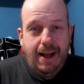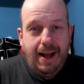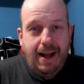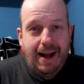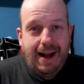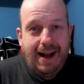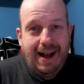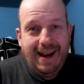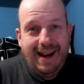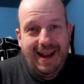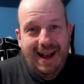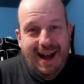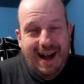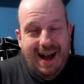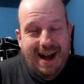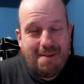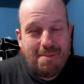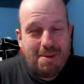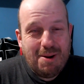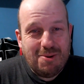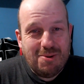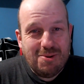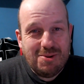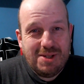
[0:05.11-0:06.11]
Hi, I'm
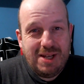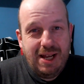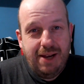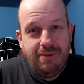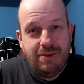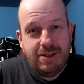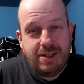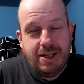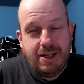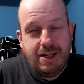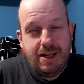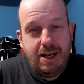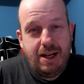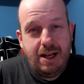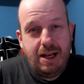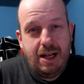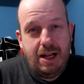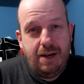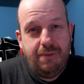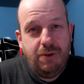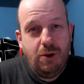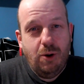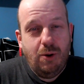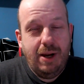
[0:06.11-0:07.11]
Andrew Stevenson, and
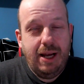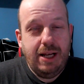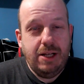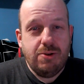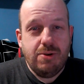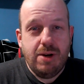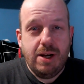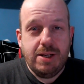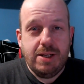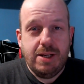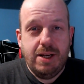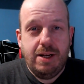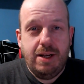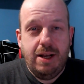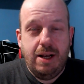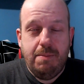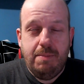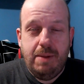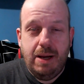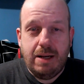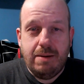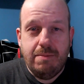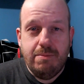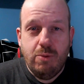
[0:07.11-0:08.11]
if you're interested in
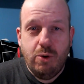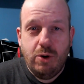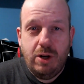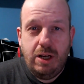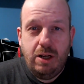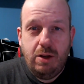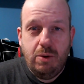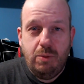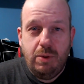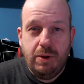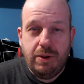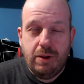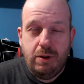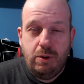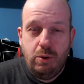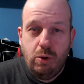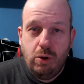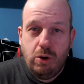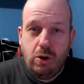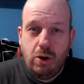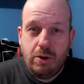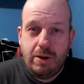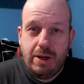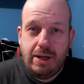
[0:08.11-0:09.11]
making money with low
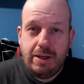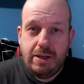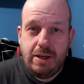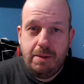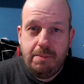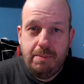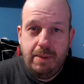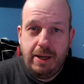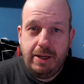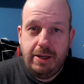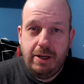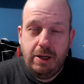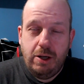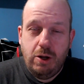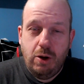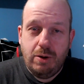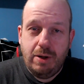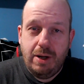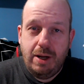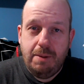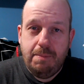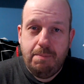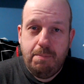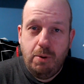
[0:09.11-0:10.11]
content and medium
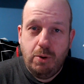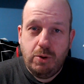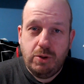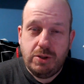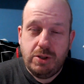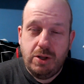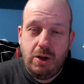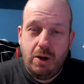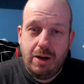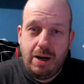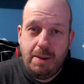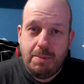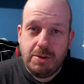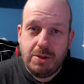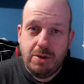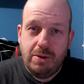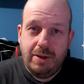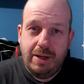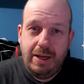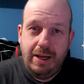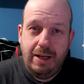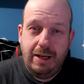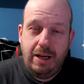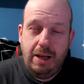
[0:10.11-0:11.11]
content books on Amazon
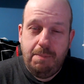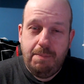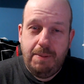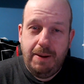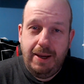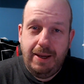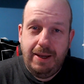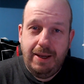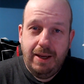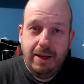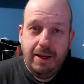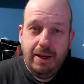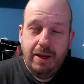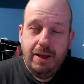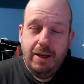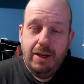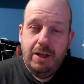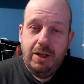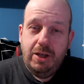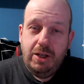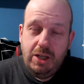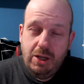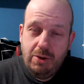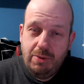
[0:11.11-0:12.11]
KDP,
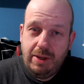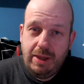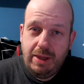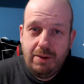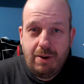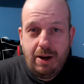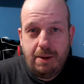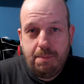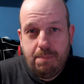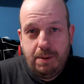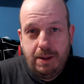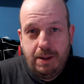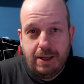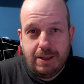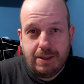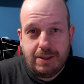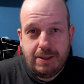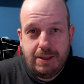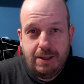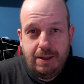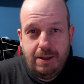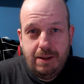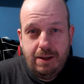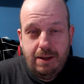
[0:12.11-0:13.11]
you're in the right place.
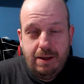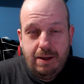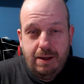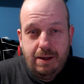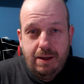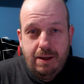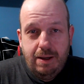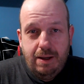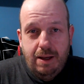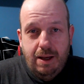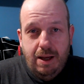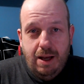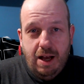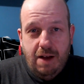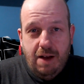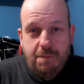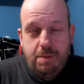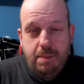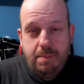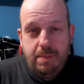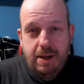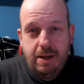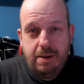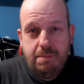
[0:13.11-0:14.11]
I've
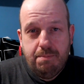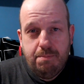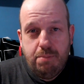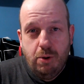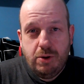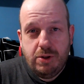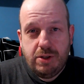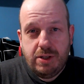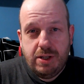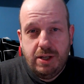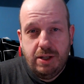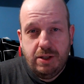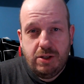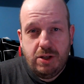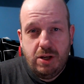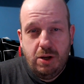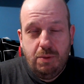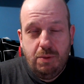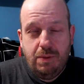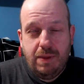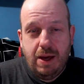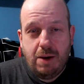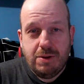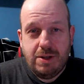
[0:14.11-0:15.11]
been making books since
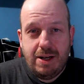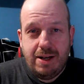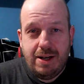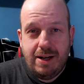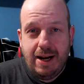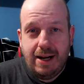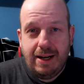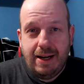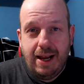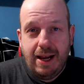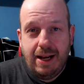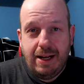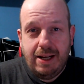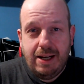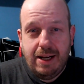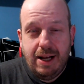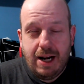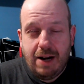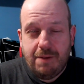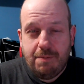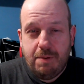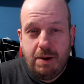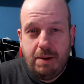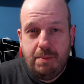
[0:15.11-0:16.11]
2019 and
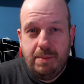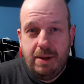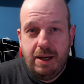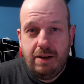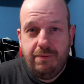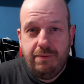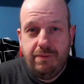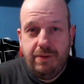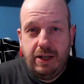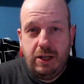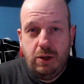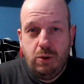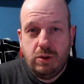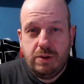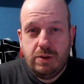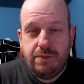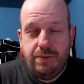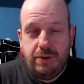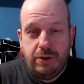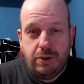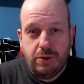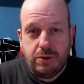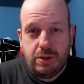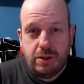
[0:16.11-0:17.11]
I've been making videos for
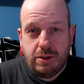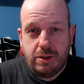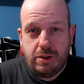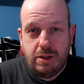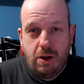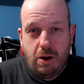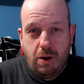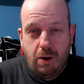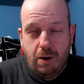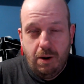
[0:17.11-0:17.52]
just as long.